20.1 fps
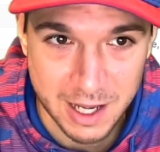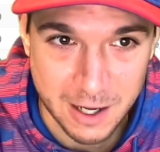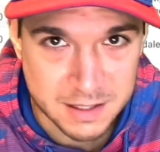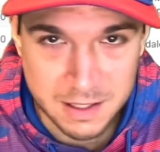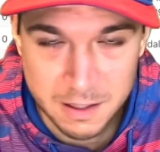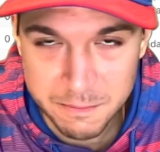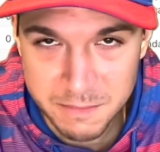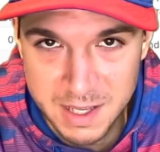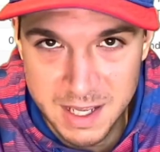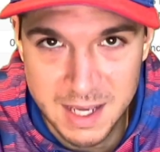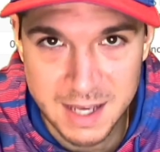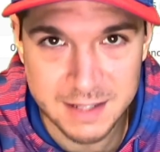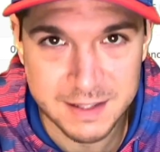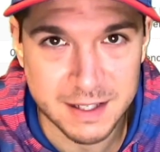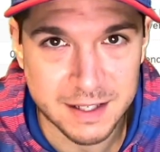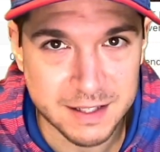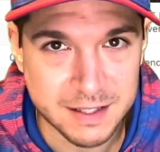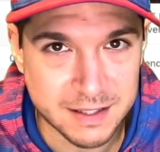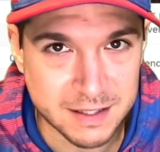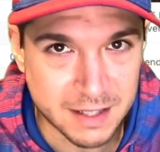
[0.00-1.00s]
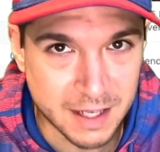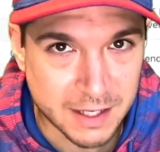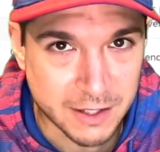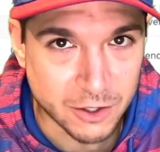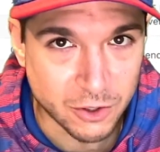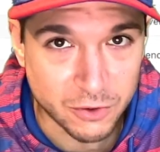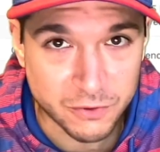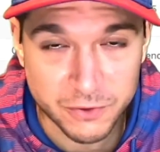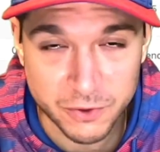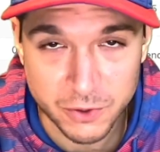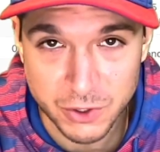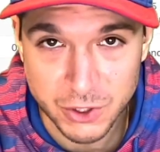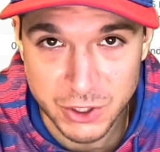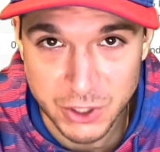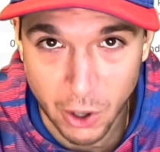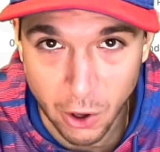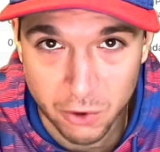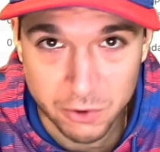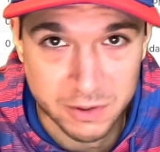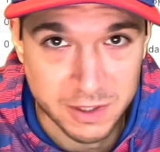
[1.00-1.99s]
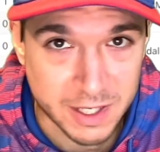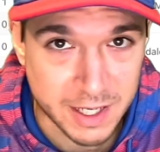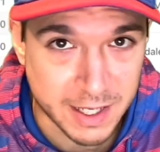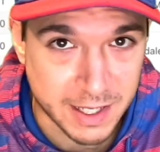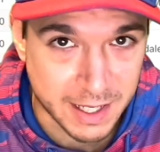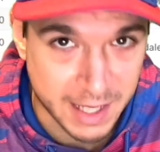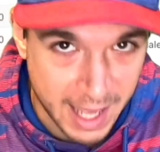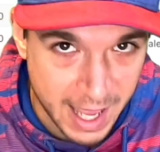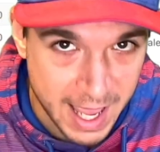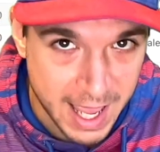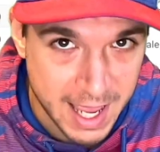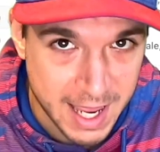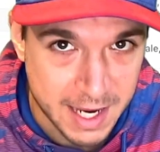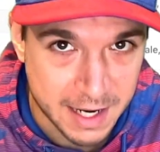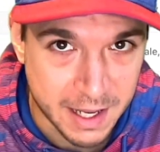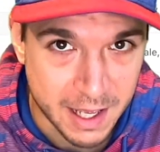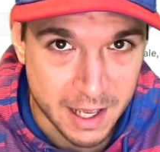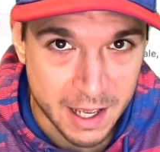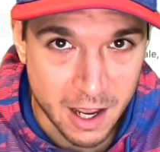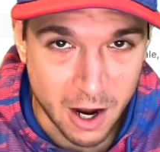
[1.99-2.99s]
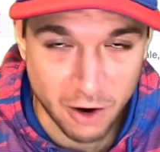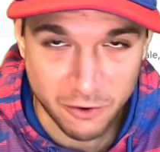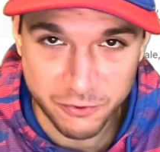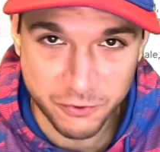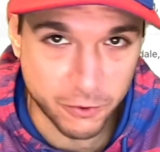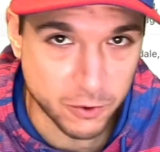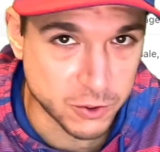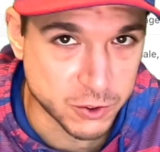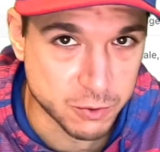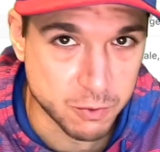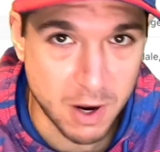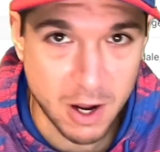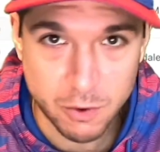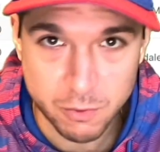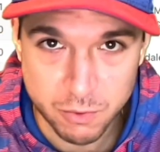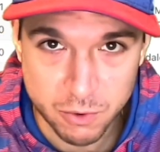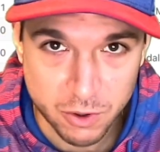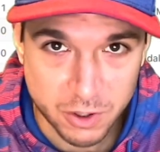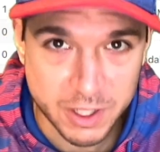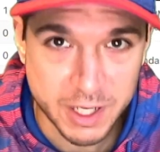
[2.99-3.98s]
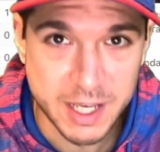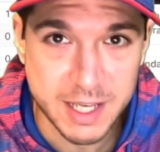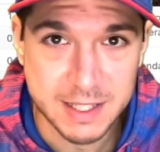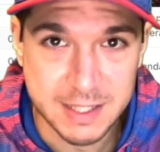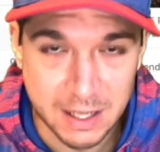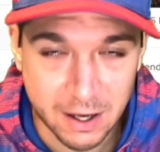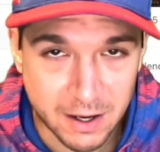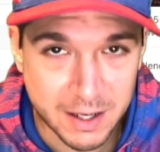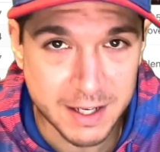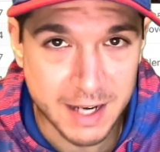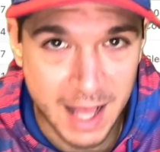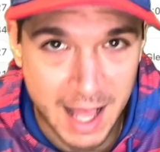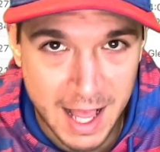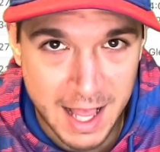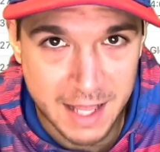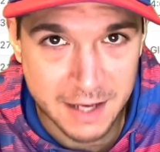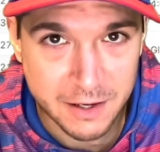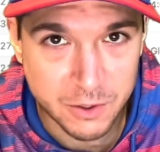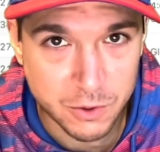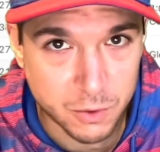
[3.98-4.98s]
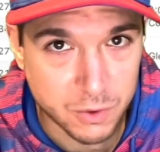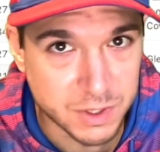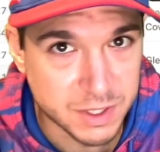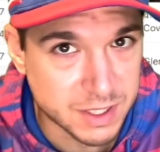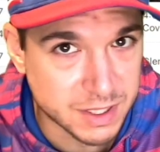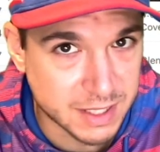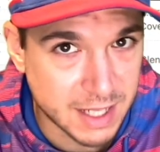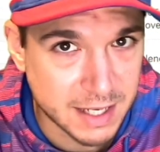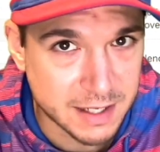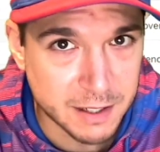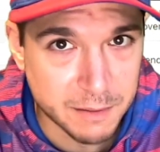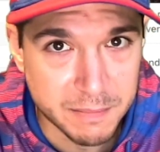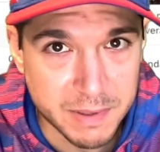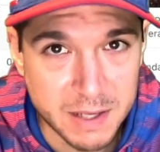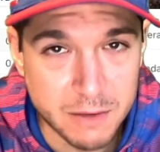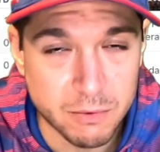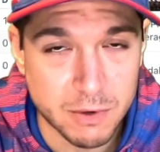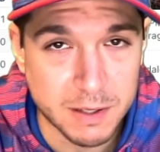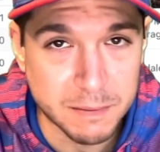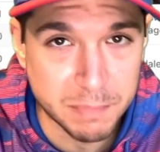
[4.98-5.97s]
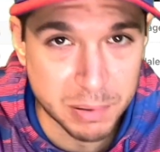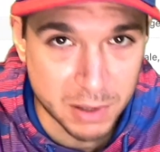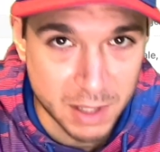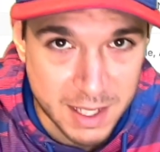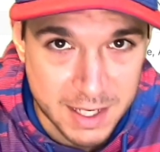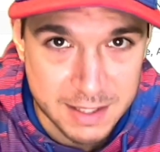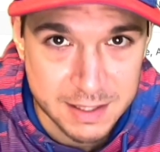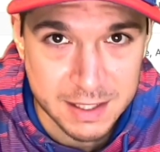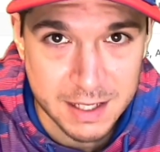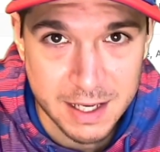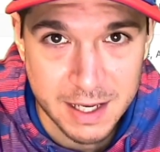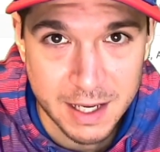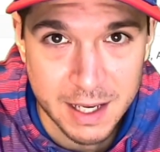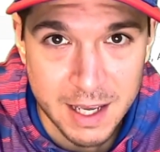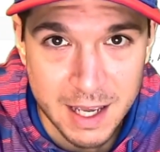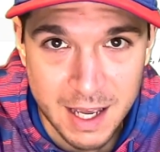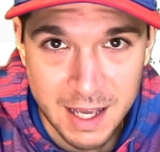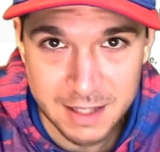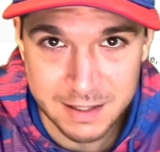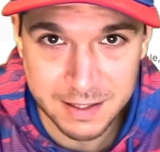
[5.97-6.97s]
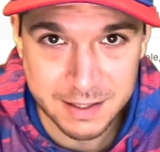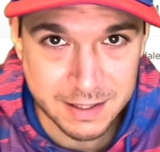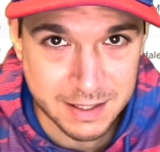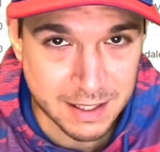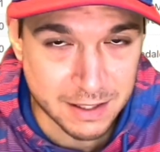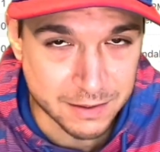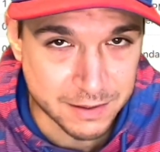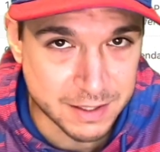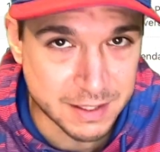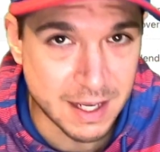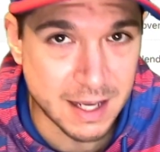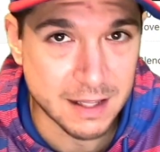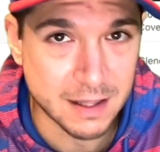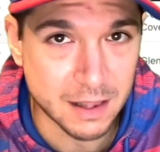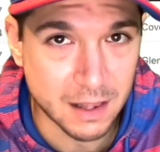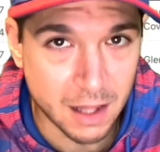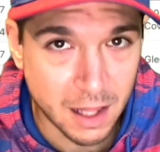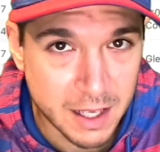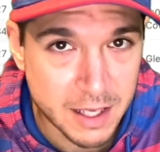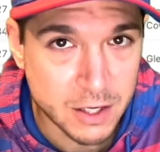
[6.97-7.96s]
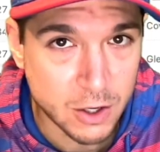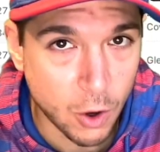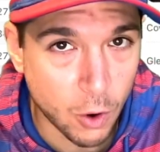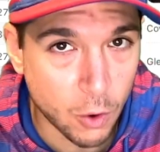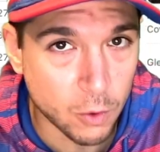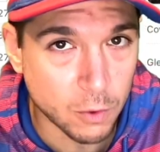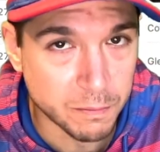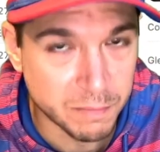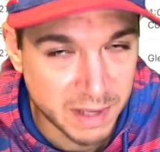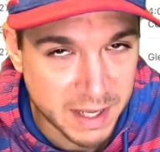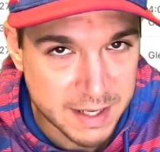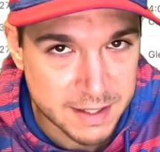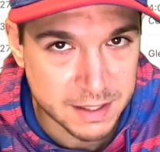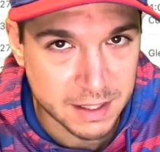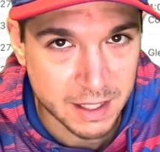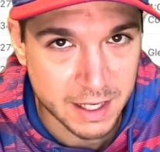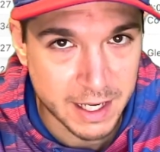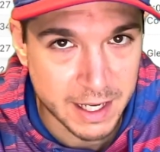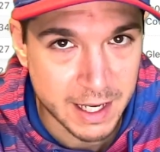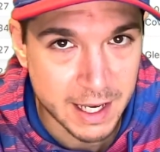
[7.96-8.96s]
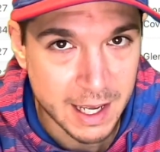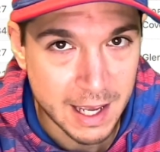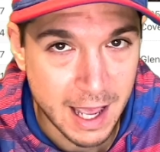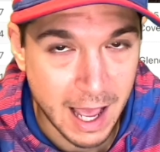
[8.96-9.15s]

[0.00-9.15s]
This to me is a signal for Dalton Kincaid, our first round rookie tight end, who is said to be replacing a skill set like Cole Beasley.